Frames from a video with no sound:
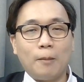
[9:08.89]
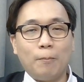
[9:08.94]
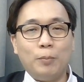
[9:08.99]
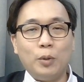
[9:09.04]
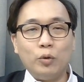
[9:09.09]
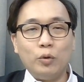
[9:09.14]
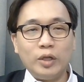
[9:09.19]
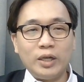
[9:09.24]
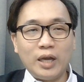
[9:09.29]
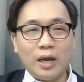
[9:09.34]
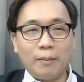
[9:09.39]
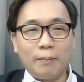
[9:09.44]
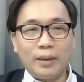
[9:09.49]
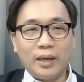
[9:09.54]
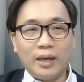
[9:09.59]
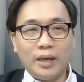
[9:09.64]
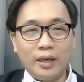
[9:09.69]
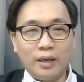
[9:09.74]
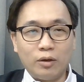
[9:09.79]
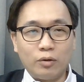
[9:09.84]
building up
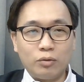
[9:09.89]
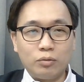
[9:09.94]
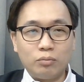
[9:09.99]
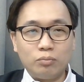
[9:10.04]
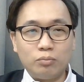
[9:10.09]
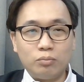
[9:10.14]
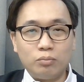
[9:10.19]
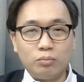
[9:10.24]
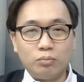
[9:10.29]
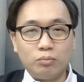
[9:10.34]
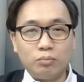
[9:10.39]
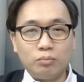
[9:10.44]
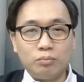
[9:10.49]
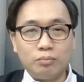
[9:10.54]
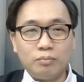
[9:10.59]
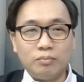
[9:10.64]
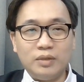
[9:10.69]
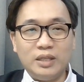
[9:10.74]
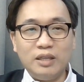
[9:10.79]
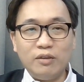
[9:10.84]
a
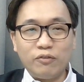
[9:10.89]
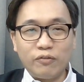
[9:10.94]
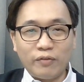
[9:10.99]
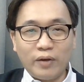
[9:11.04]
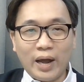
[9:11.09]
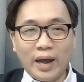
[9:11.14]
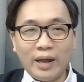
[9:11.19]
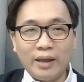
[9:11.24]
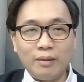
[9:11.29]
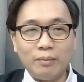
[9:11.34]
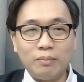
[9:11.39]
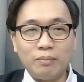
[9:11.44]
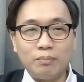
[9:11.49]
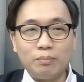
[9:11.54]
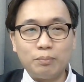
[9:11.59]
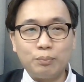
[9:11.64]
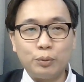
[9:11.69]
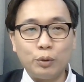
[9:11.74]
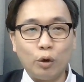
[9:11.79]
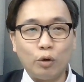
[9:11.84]
DeFi
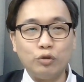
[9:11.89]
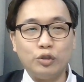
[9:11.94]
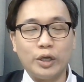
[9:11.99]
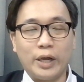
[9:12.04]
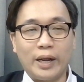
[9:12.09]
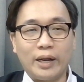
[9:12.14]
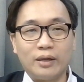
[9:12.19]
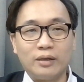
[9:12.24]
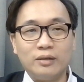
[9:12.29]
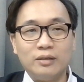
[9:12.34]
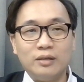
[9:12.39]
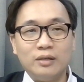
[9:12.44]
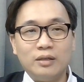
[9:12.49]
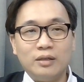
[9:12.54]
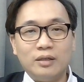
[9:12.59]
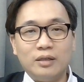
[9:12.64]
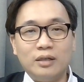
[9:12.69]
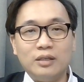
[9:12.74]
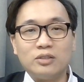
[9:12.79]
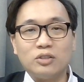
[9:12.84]
project
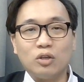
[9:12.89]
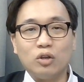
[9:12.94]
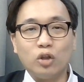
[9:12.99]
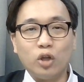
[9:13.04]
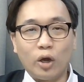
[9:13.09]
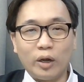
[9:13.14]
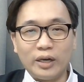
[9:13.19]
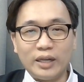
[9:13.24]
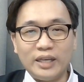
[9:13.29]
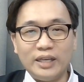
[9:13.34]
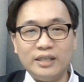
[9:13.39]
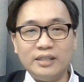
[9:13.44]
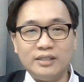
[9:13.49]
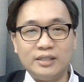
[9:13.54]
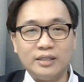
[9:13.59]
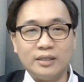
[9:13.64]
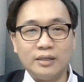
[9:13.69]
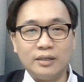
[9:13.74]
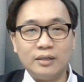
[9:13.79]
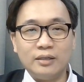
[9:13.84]
is a lot
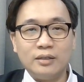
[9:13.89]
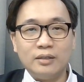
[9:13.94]
easier.